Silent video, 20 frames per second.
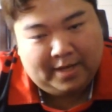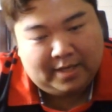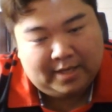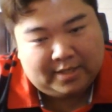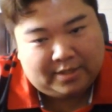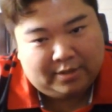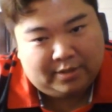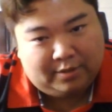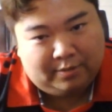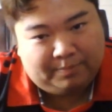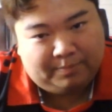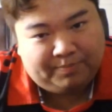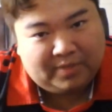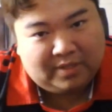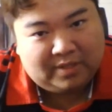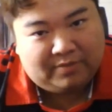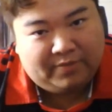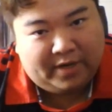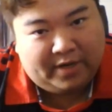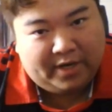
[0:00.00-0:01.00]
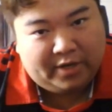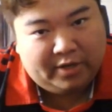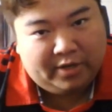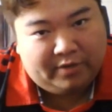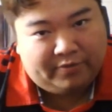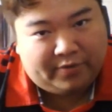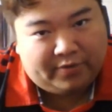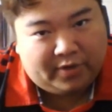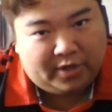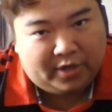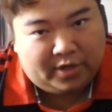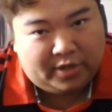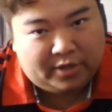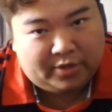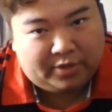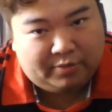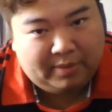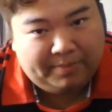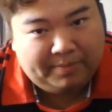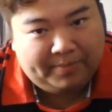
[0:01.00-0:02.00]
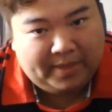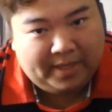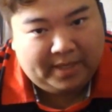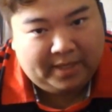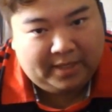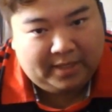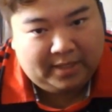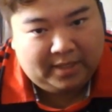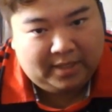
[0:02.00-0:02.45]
So it's very good for sweeping,